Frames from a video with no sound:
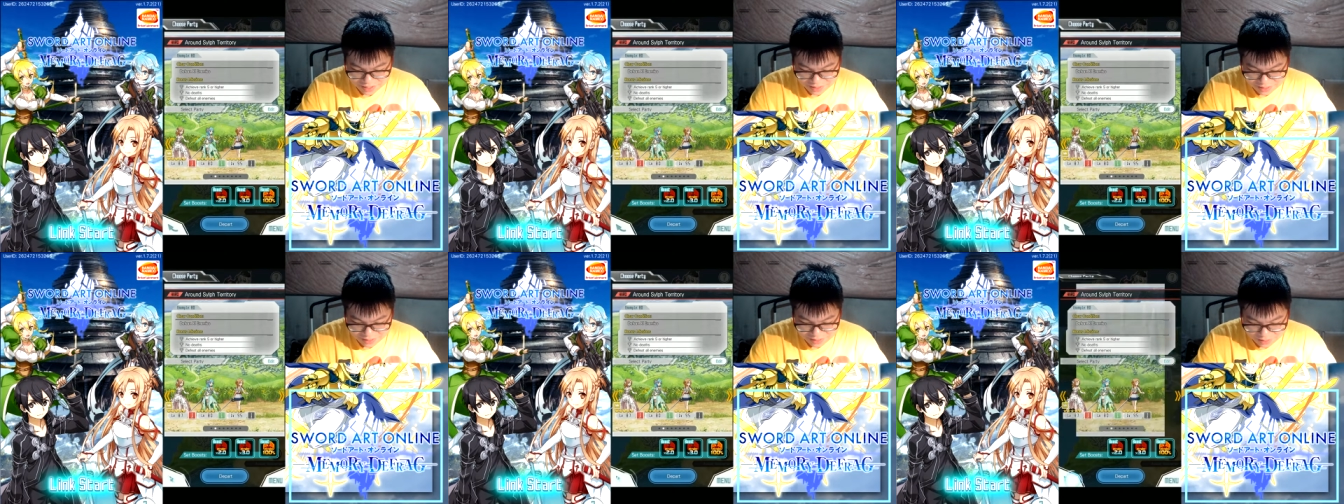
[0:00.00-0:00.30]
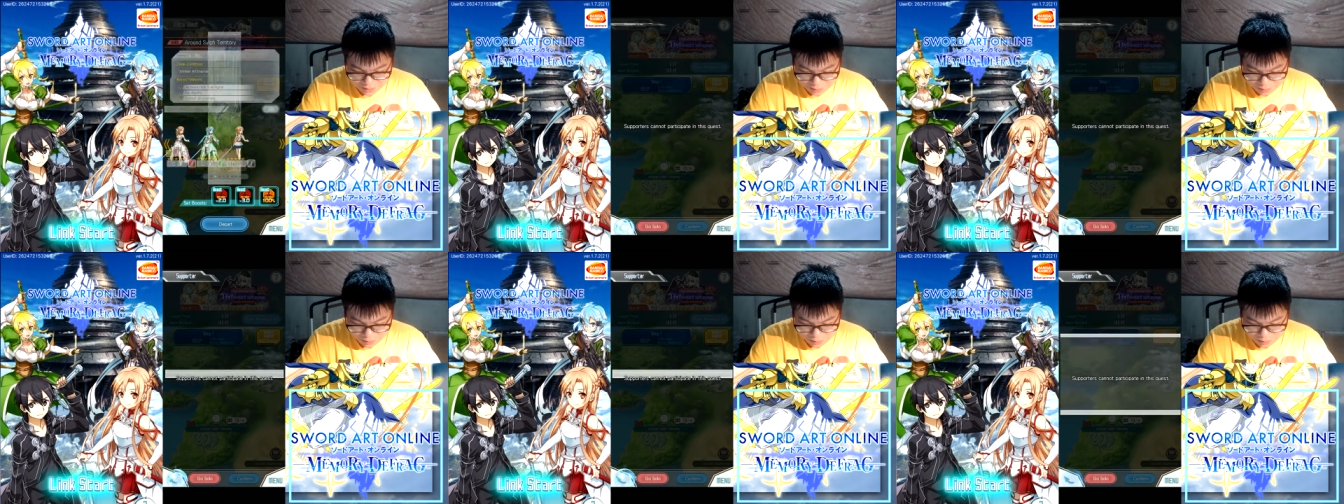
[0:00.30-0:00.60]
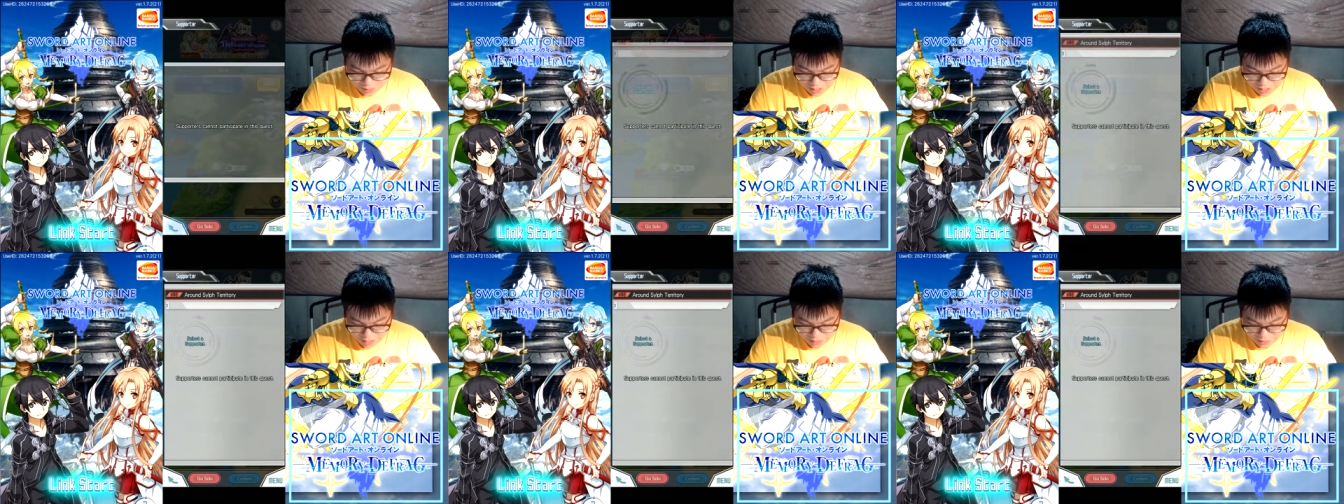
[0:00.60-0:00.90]

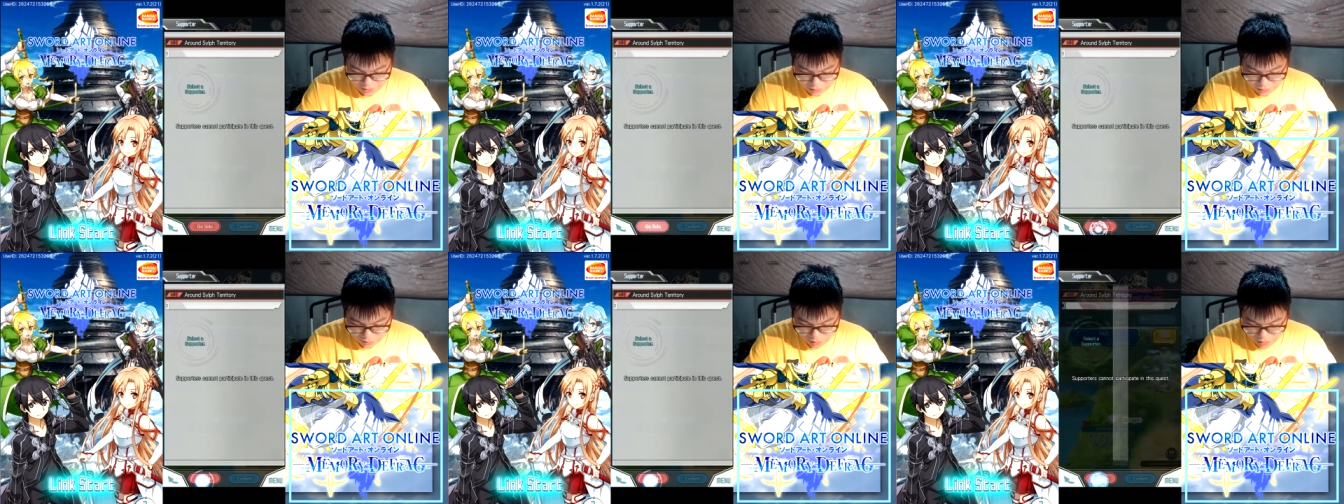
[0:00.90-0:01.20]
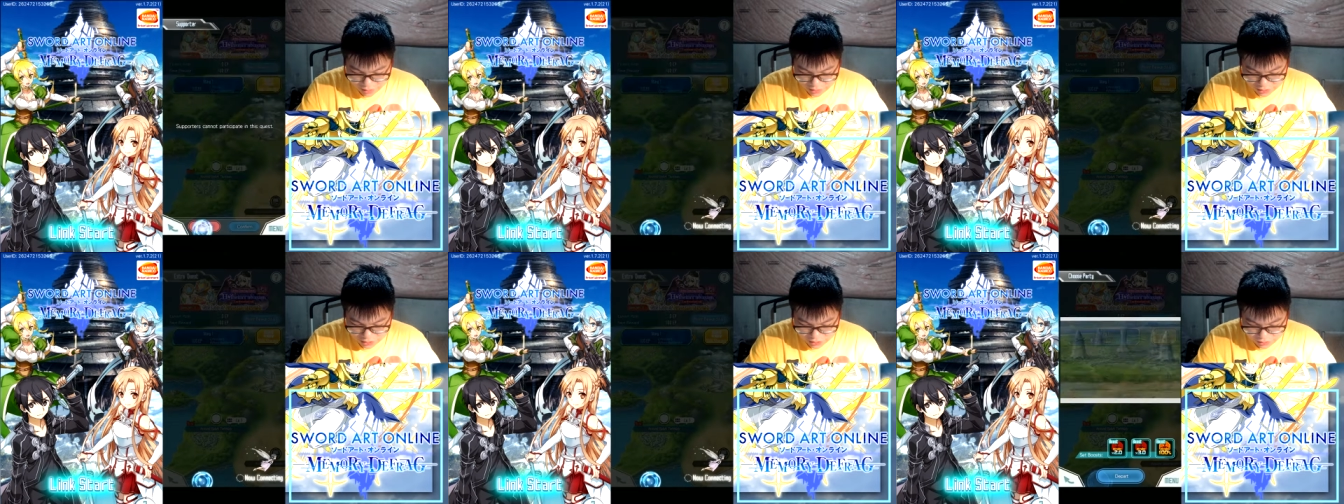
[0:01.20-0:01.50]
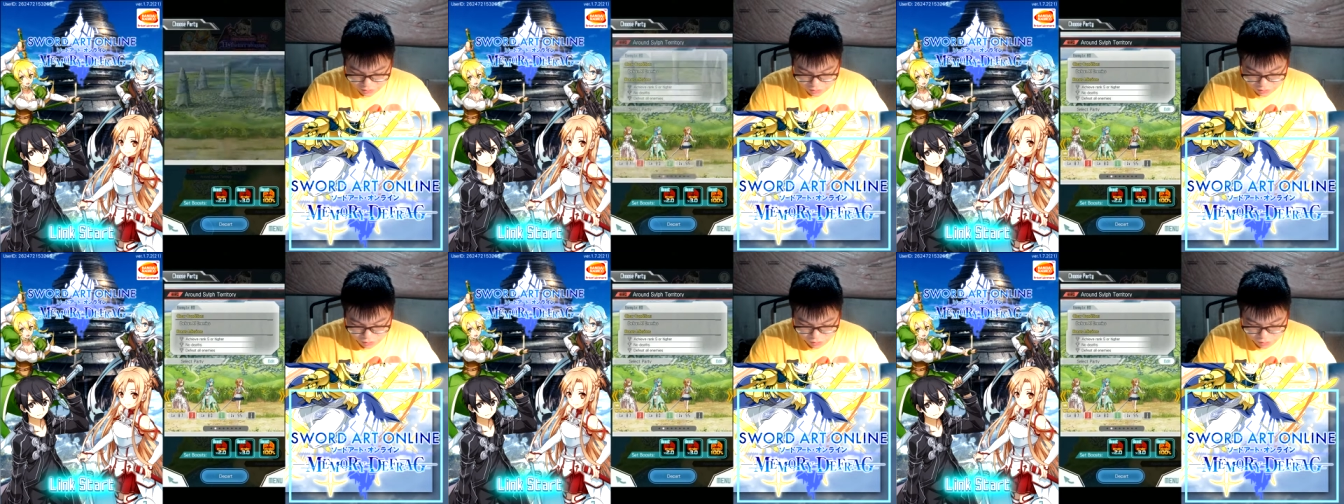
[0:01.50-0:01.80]
So I don't actually
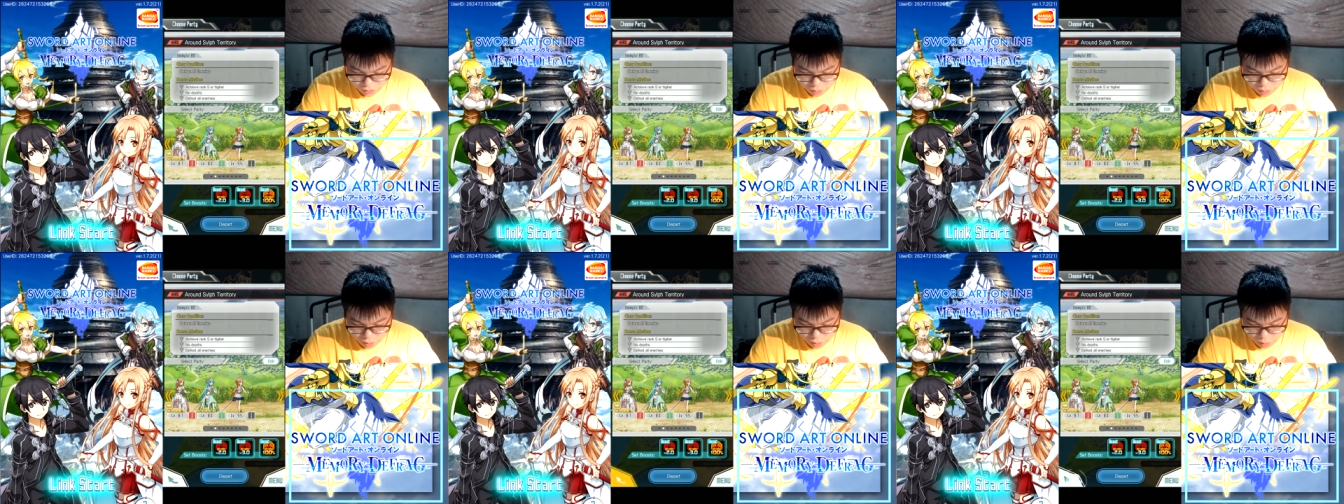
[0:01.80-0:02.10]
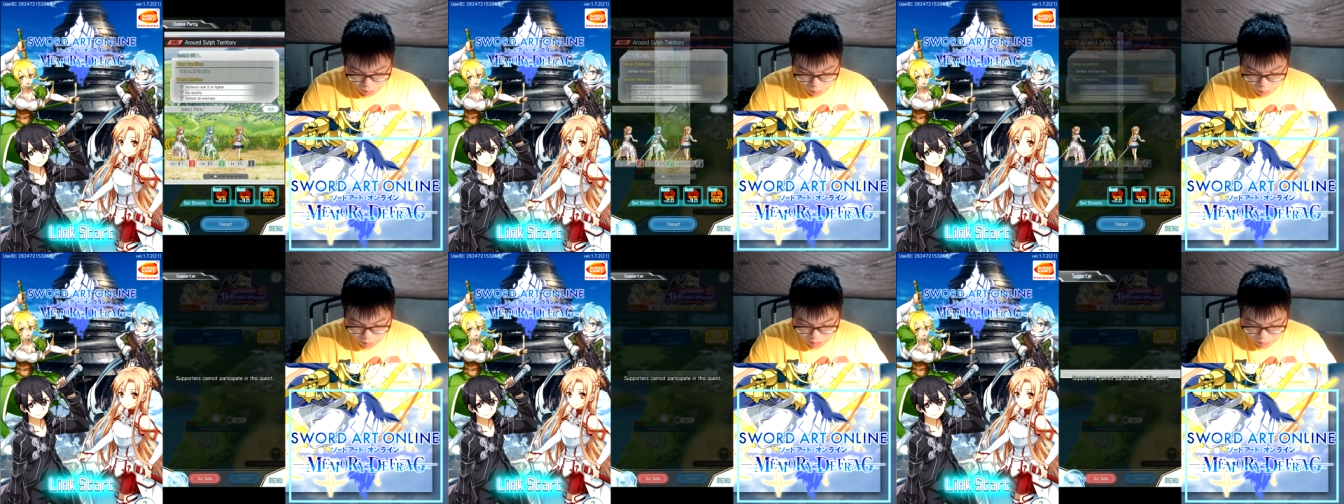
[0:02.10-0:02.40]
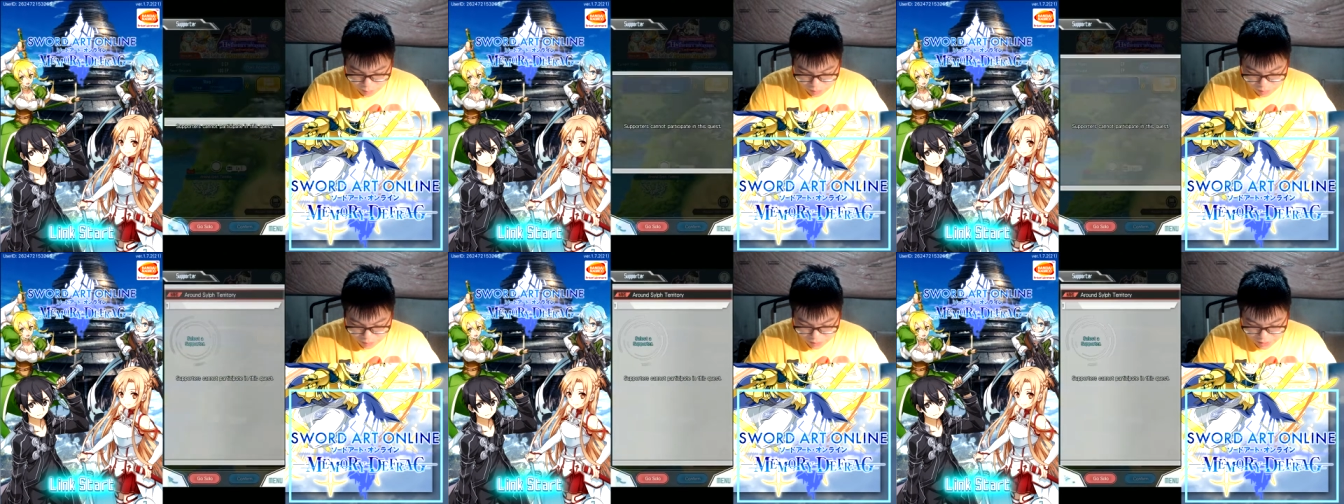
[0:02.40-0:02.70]
know what
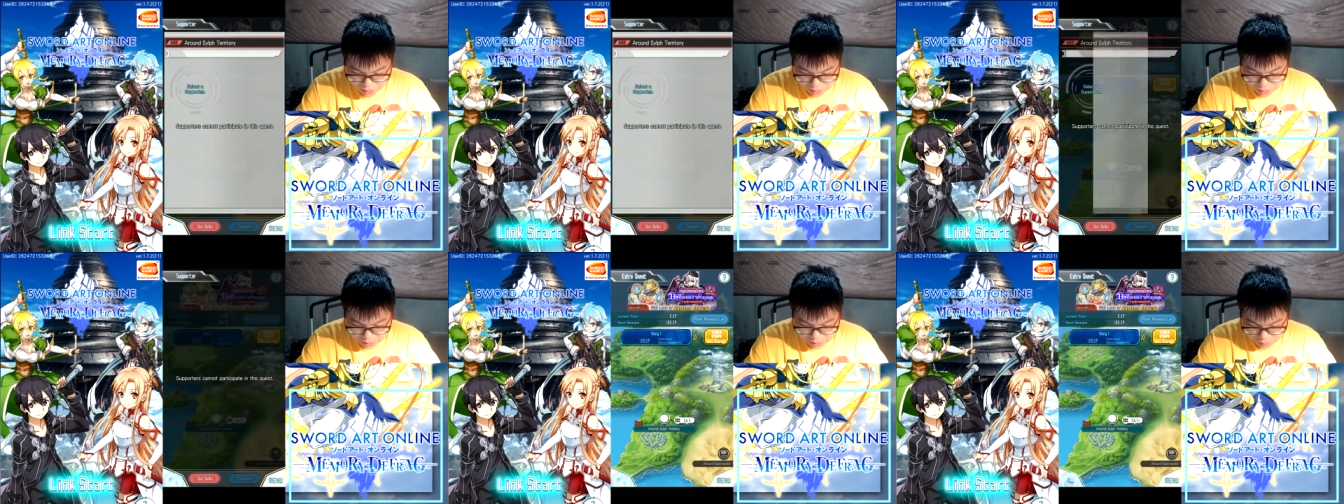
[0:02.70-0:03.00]
I'm up against,